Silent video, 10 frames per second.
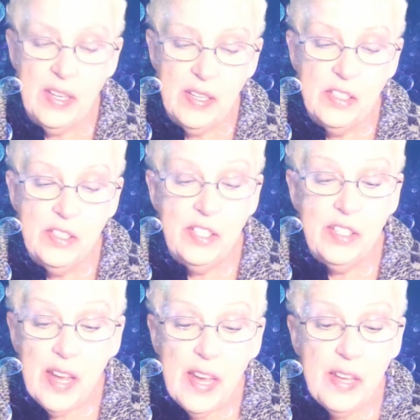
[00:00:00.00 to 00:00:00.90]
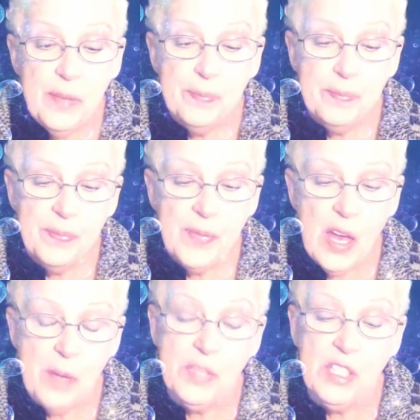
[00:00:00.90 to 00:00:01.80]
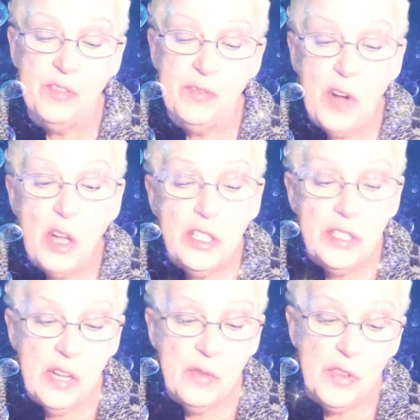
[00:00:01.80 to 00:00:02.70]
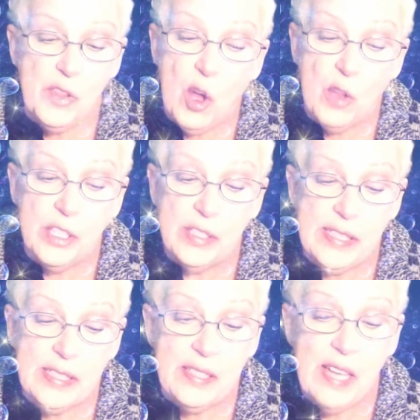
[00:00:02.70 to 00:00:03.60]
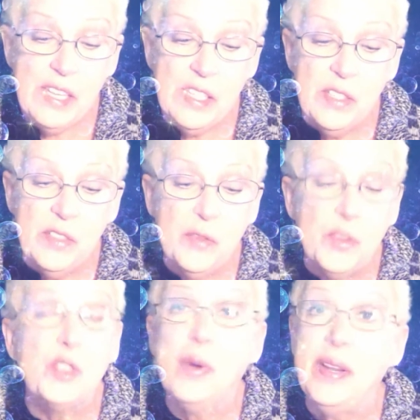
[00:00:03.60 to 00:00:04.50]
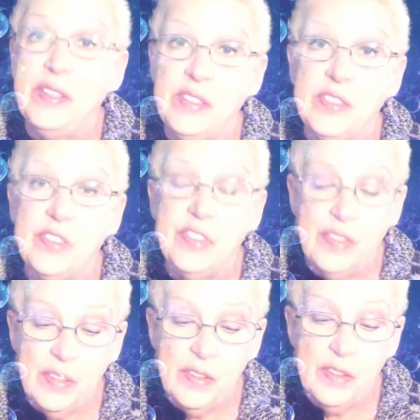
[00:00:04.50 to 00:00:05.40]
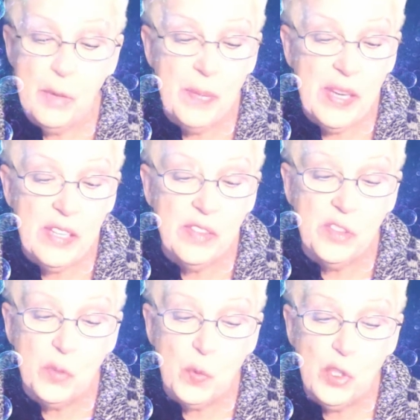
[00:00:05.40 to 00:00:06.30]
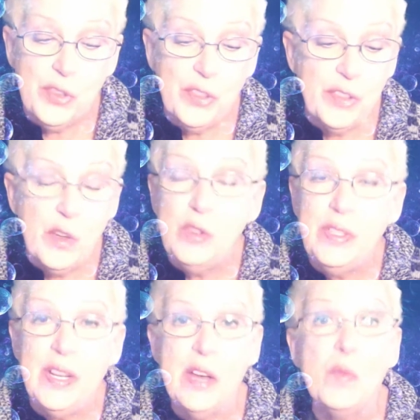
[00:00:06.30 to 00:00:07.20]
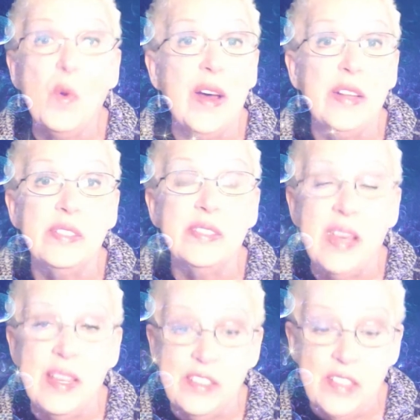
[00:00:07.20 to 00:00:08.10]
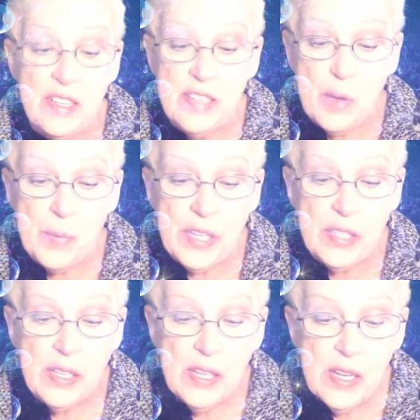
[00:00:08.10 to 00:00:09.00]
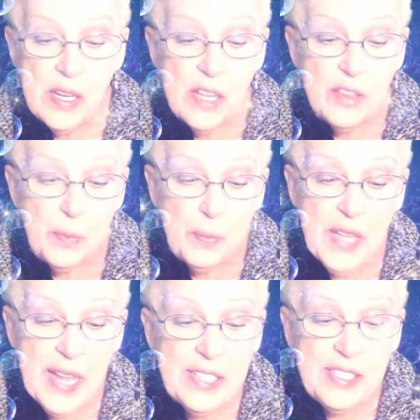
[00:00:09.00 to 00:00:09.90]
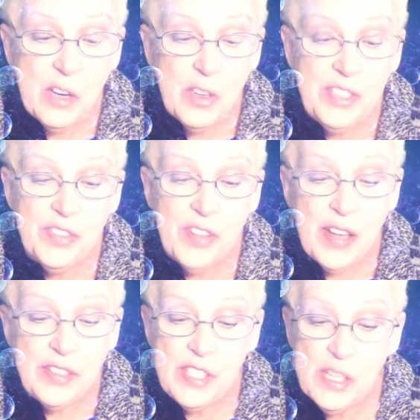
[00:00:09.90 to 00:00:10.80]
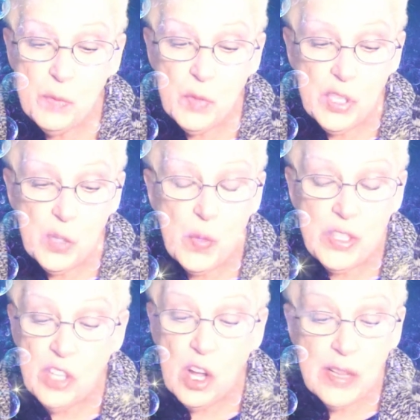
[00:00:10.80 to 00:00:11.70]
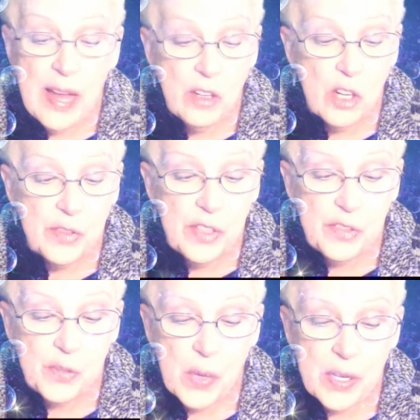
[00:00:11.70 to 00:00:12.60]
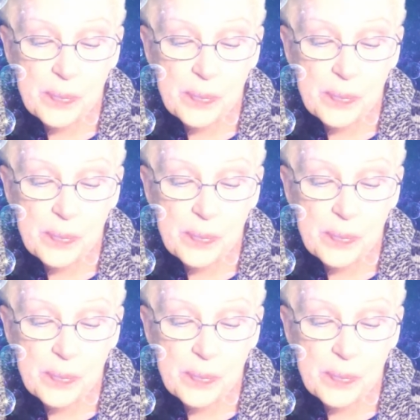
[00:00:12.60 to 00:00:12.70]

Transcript: today I'm going to fall in love with all the little taken for granteds that make this world so damn wild and dynamic. The planetary design team really went all out on this one.